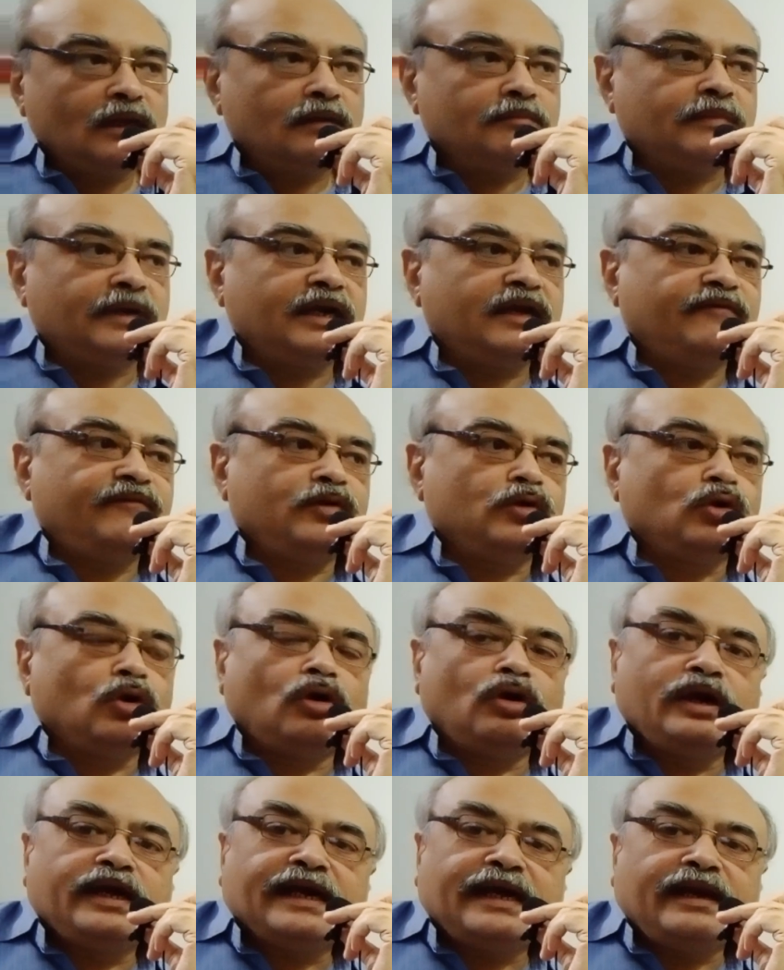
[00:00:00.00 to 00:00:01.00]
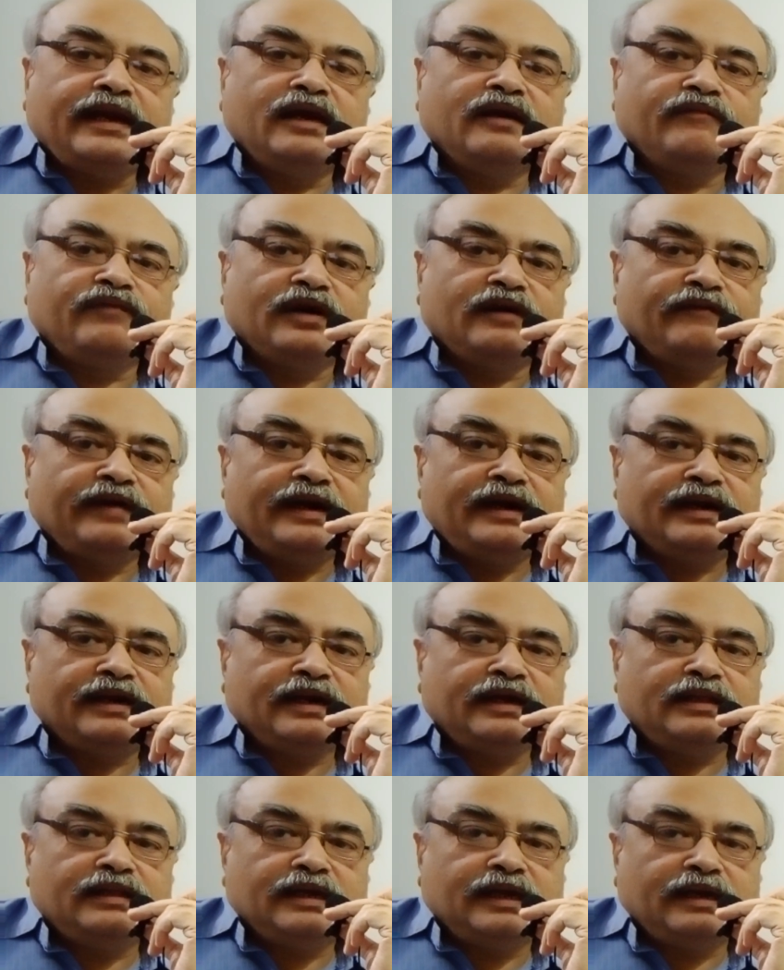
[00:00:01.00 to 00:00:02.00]
But if you don't carry enough
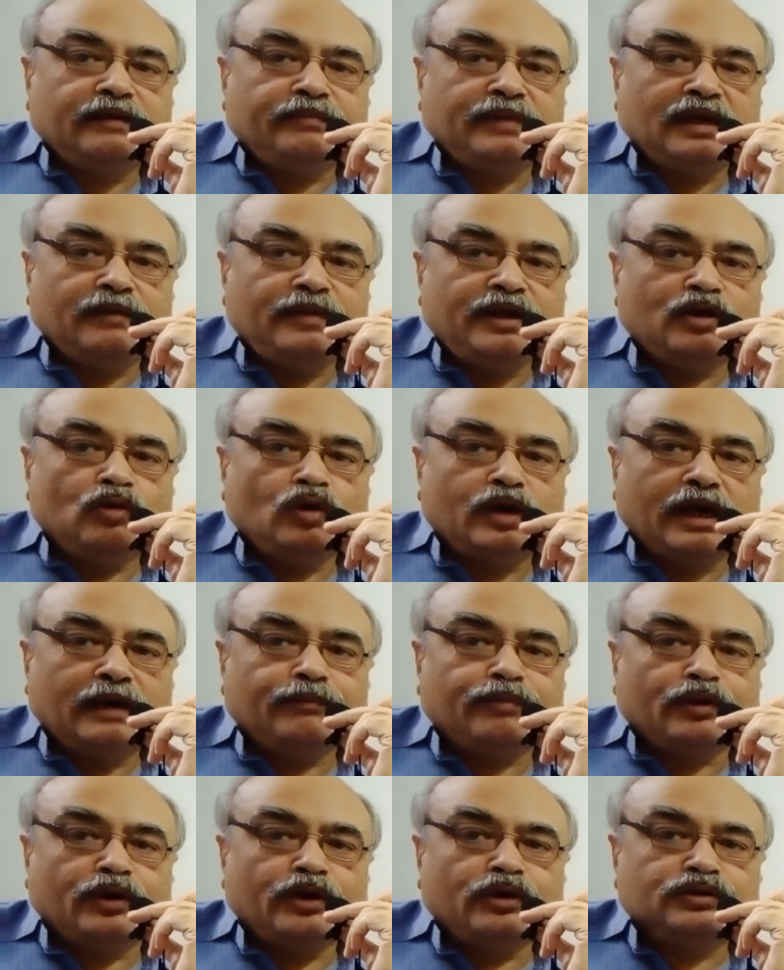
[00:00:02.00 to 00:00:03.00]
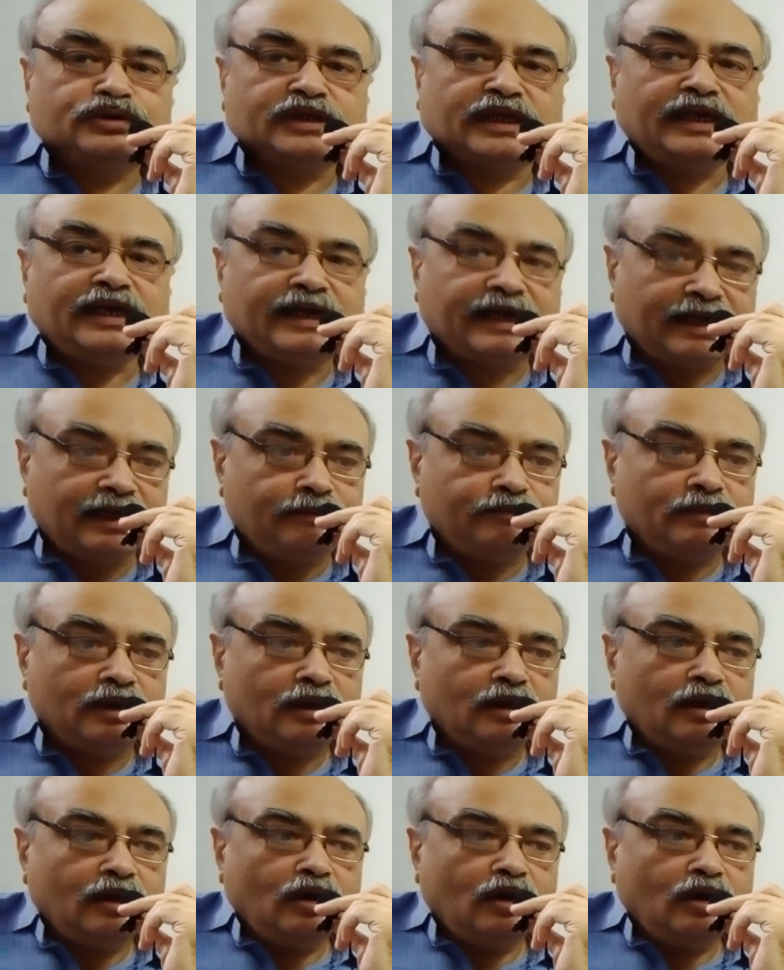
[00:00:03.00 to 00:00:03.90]
inventory, then maybe you can't produce in time,